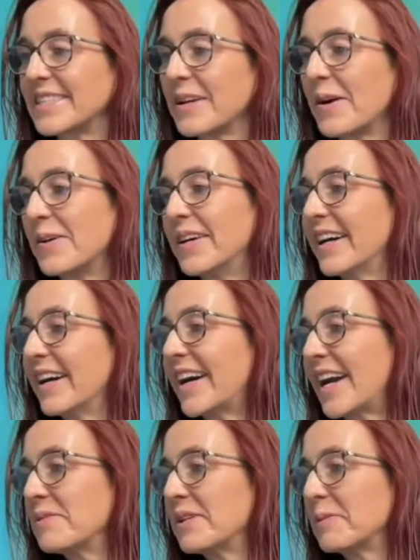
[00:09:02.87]
So
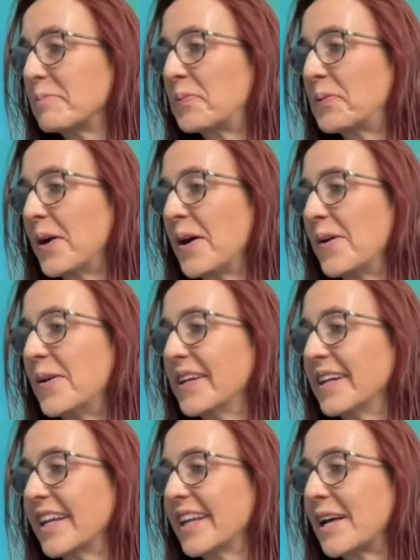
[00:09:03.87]
iReal Pro,
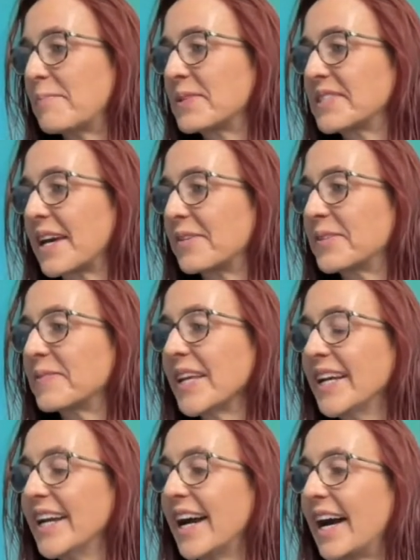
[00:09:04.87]
you're going to help us out.
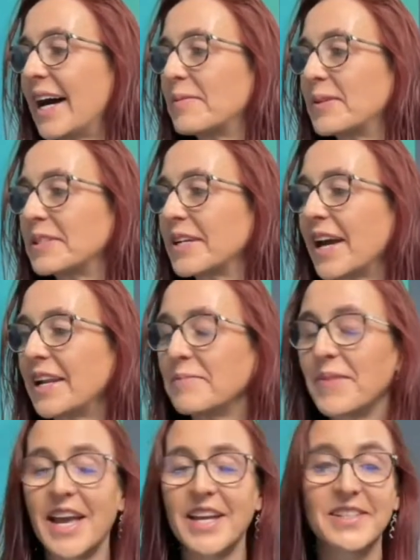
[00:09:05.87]
But you got to
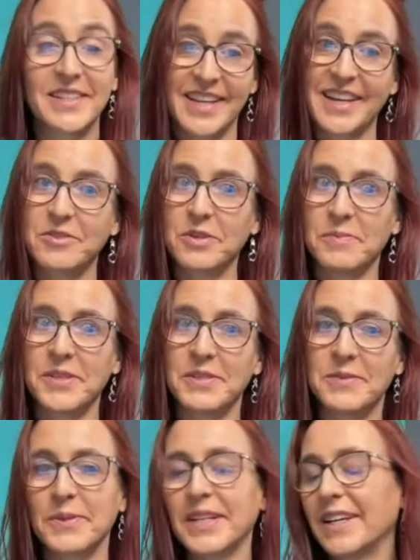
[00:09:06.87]
imagine that drummer is
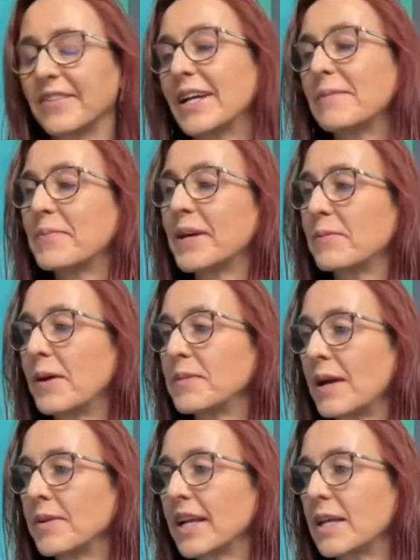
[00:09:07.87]
swinging, right? But
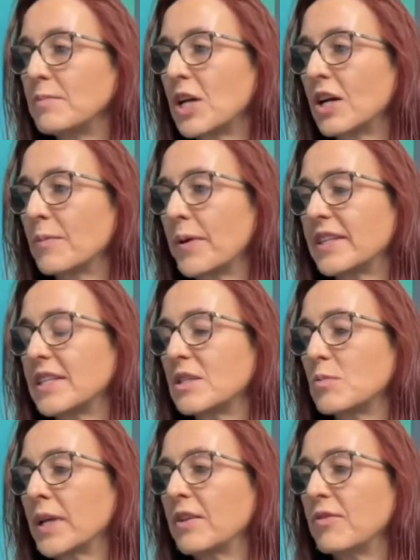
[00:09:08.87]
I keep talking about the
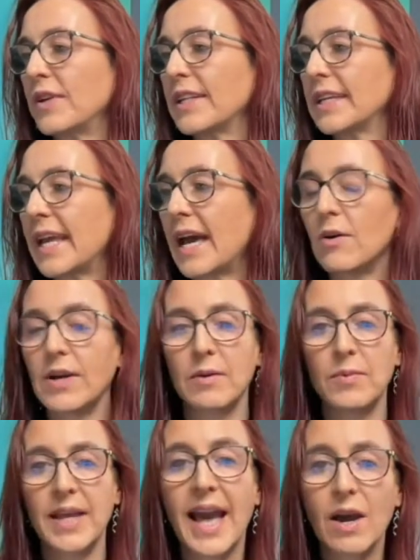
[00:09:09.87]
swing feel, and how do
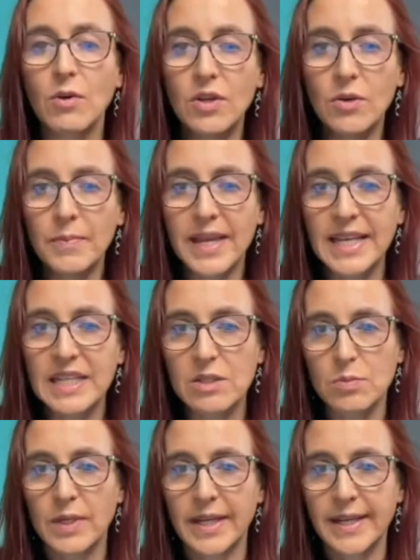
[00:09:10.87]
you make it
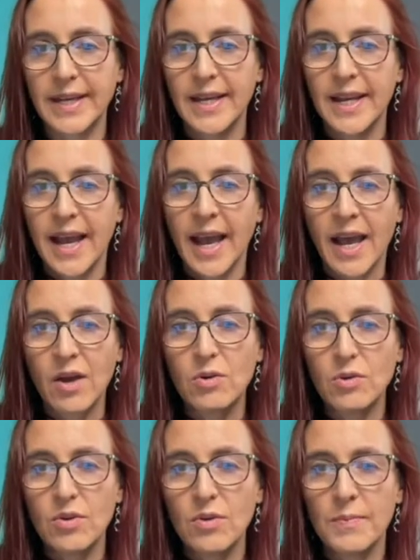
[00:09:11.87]
swing? How
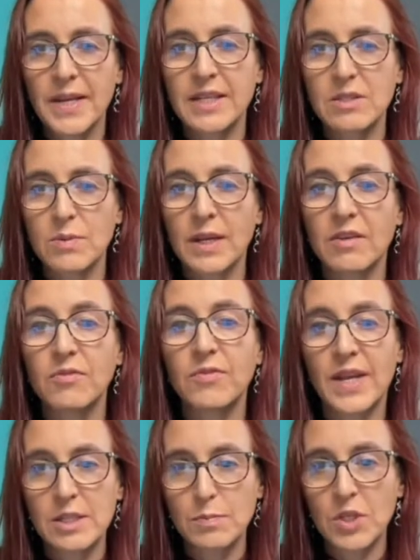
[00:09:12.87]
do you make it swing?
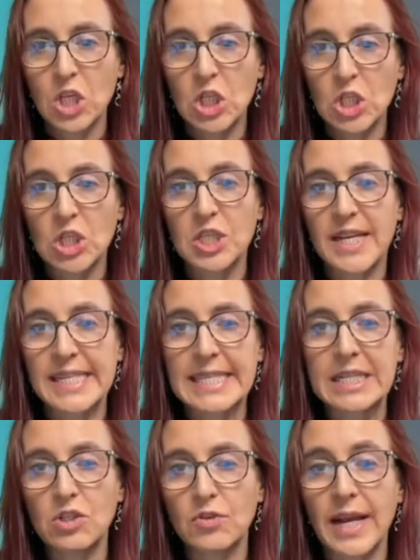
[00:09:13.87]
Facebook user says
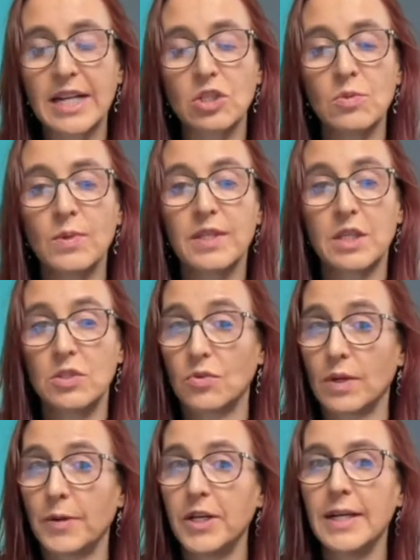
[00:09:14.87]
interaction with the
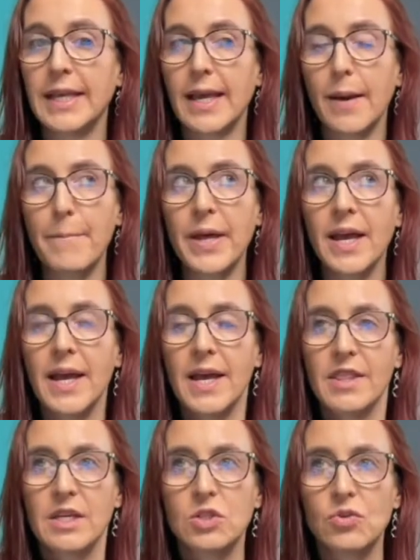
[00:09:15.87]
drummer. Yep.
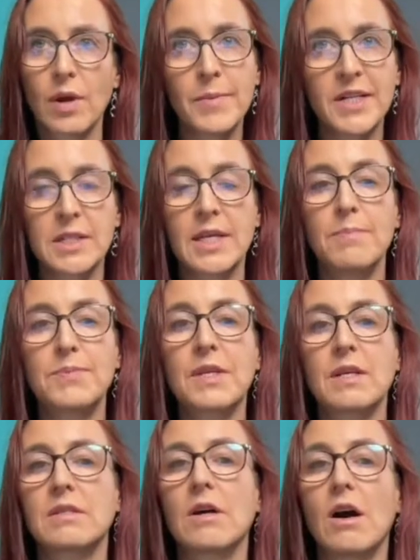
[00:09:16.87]
The drummer tips
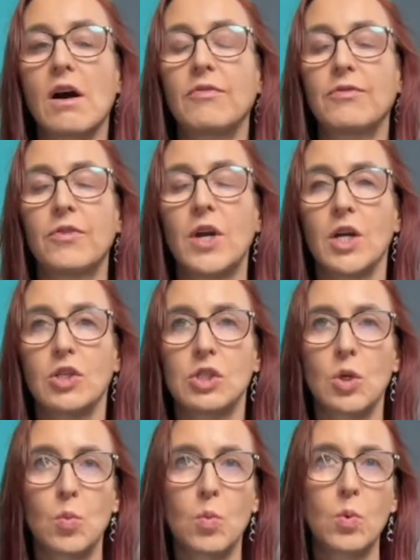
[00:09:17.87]
us off
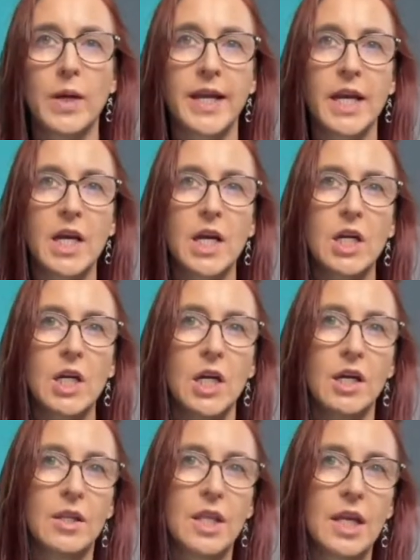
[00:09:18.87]
to where
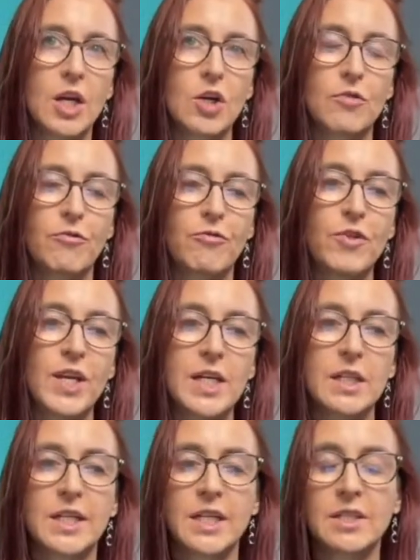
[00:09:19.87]
they're
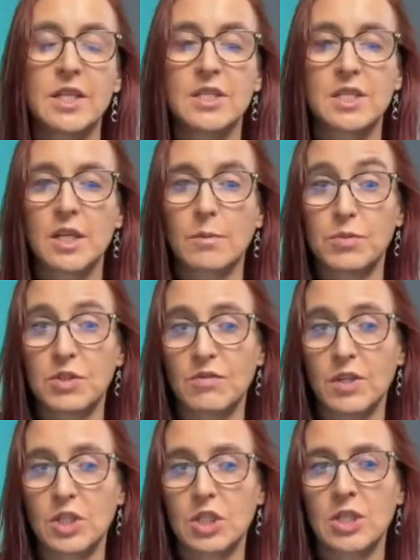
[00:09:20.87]
feeling the
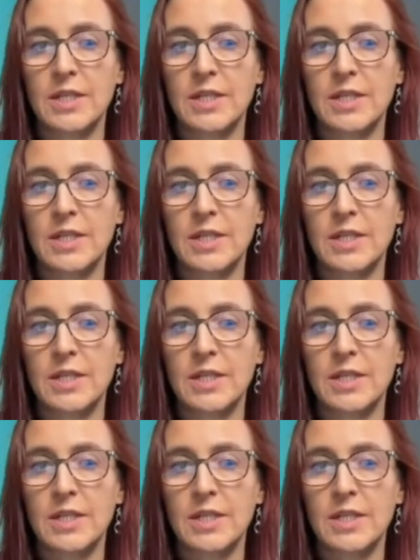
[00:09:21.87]
subdivision.